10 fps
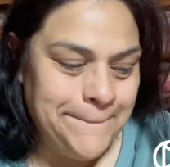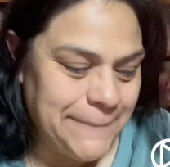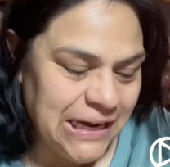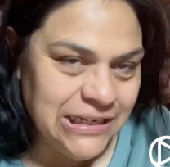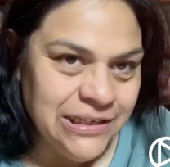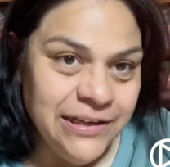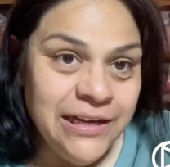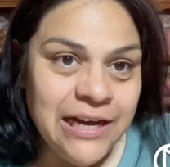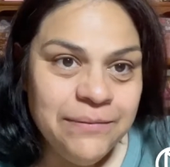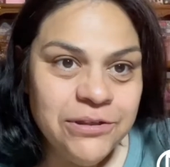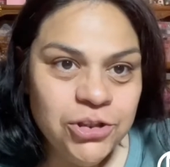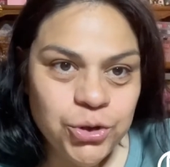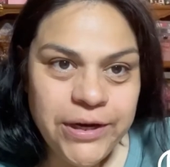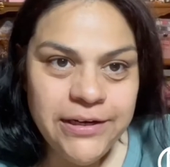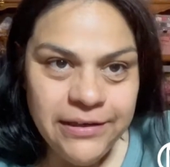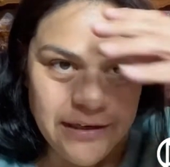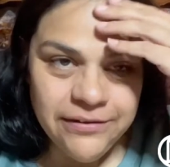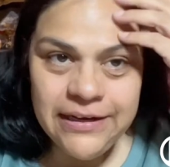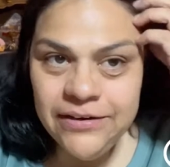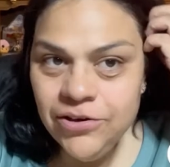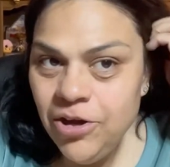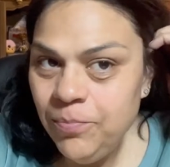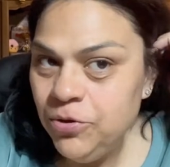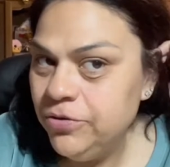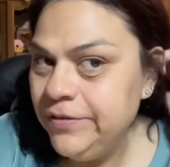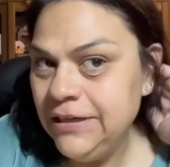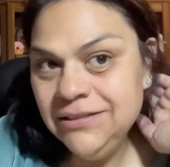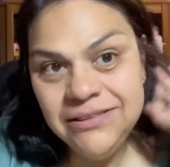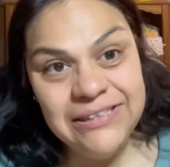but I'm gonna try to nail out a couple of things because,